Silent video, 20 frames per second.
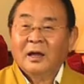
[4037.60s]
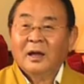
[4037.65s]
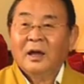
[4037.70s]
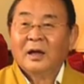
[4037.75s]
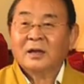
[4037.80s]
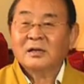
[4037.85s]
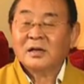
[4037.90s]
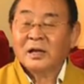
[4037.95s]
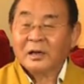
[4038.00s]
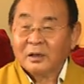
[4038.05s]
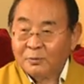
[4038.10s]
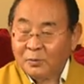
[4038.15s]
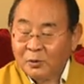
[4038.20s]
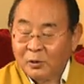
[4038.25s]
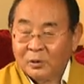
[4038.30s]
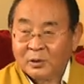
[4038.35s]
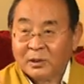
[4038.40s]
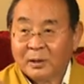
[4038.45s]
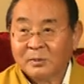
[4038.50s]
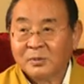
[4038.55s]
And like
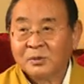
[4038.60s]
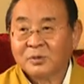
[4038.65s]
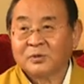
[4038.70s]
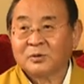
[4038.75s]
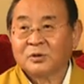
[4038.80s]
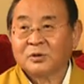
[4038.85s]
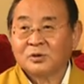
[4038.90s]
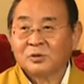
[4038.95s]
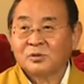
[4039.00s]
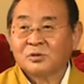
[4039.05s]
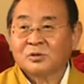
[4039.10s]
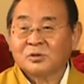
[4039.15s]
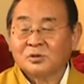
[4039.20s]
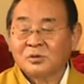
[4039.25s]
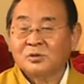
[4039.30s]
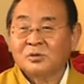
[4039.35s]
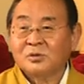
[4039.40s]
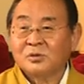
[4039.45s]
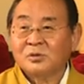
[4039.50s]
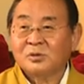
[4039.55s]
programs for you
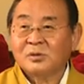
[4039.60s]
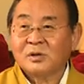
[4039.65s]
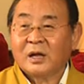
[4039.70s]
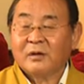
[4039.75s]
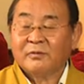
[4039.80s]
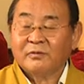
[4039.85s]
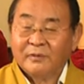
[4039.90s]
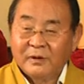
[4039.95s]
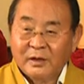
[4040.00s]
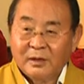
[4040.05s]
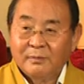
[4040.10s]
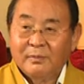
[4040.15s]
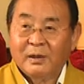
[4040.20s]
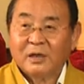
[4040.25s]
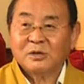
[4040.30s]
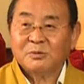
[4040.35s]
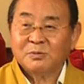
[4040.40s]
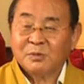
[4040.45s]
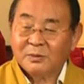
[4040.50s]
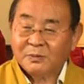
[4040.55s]
too, that very
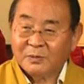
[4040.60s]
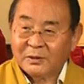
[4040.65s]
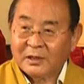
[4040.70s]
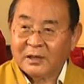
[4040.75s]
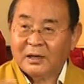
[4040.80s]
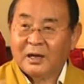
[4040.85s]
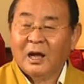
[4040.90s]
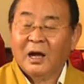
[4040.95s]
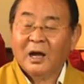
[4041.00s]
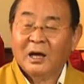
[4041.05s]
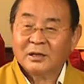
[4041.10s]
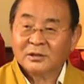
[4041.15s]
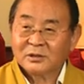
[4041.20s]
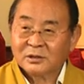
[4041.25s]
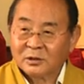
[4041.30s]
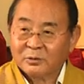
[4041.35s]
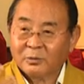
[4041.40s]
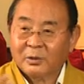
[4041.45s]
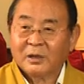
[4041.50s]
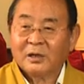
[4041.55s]
much people can
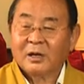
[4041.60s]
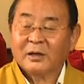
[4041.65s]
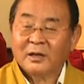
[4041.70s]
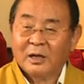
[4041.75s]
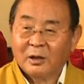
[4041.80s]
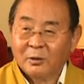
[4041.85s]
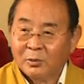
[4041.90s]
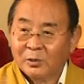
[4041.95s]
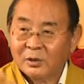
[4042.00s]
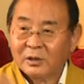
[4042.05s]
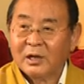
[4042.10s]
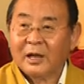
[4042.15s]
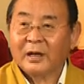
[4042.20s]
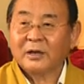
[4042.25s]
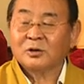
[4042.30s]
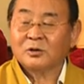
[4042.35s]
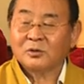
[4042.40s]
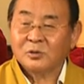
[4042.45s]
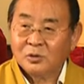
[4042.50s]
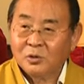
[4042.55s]
ask what they would
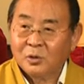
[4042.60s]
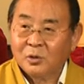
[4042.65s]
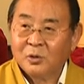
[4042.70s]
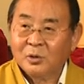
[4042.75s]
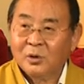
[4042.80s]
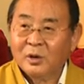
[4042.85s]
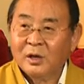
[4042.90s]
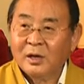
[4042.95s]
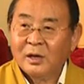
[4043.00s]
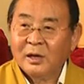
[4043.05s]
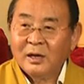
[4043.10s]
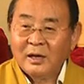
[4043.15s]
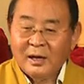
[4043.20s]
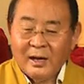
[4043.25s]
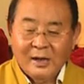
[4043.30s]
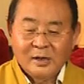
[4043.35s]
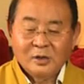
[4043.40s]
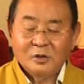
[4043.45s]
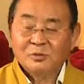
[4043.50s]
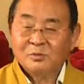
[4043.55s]
like to know
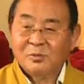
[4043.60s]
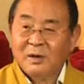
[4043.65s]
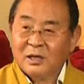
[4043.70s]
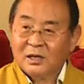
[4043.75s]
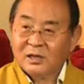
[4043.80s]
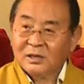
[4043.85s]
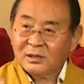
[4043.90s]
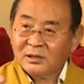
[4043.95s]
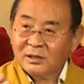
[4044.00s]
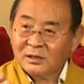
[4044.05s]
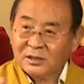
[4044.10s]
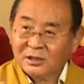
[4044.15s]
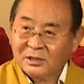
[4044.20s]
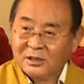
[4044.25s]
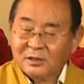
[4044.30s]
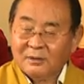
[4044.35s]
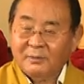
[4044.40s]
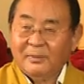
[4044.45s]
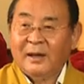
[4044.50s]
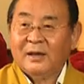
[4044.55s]
and to make
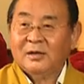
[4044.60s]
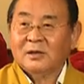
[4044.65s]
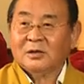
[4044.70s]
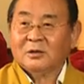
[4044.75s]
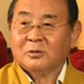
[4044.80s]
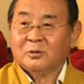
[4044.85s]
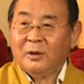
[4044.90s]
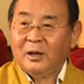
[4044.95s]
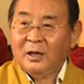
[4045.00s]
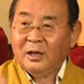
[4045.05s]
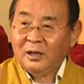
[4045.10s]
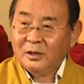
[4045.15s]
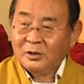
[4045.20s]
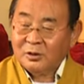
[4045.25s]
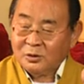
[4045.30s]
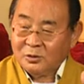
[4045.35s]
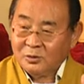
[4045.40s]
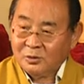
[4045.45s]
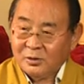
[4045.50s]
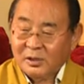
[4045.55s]
systematic ways
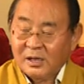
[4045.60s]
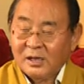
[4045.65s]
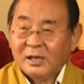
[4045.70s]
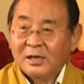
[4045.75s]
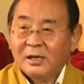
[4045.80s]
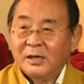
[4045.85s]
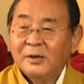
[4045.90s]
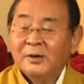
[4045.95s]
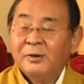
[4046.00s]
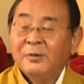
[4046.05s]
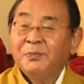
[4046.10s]
to really,